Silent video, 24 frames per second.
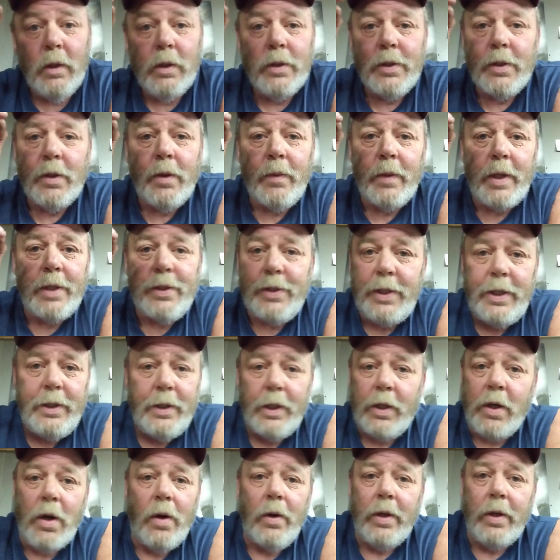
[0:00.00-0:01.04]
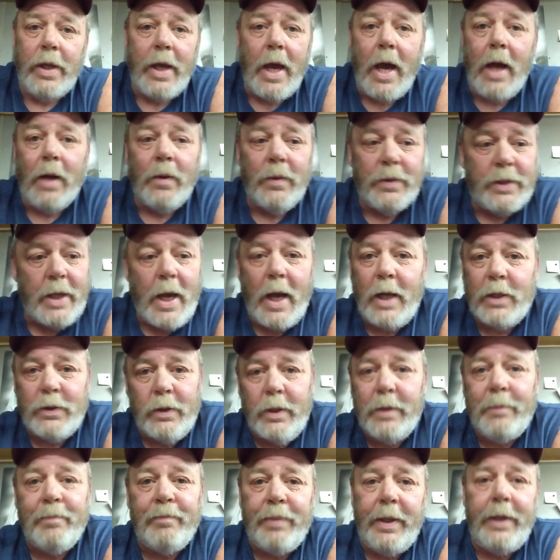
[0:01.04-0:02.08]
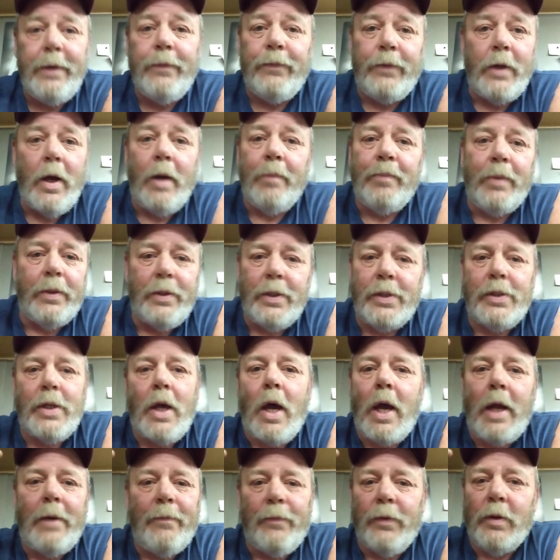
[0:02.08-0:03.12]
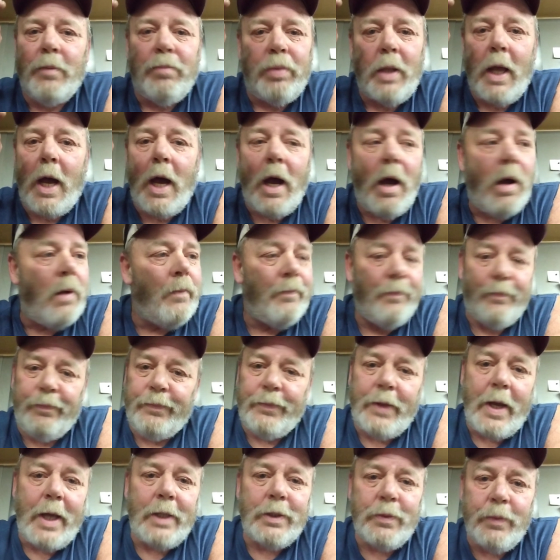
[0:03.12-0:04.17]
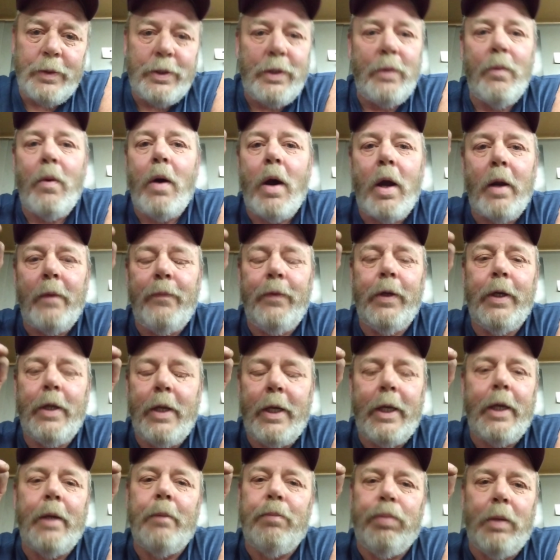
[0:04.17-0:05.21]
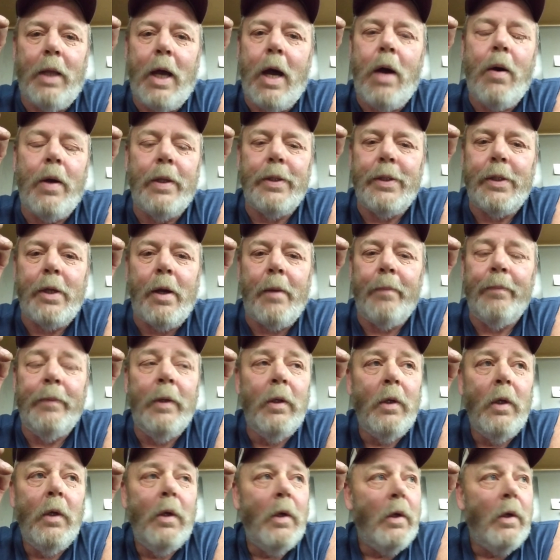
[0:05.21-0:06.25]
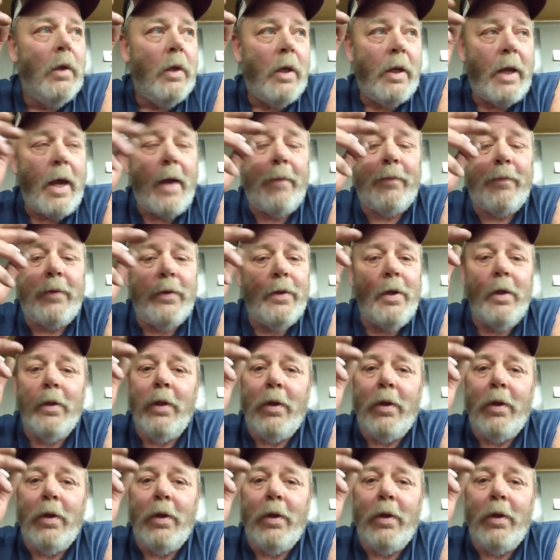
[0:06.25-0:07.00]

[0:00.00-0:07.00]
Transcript: So when I seen the Kodiak was actually beefed up and designed for the plow, that's what you want if you're going to get a plow on something. And after their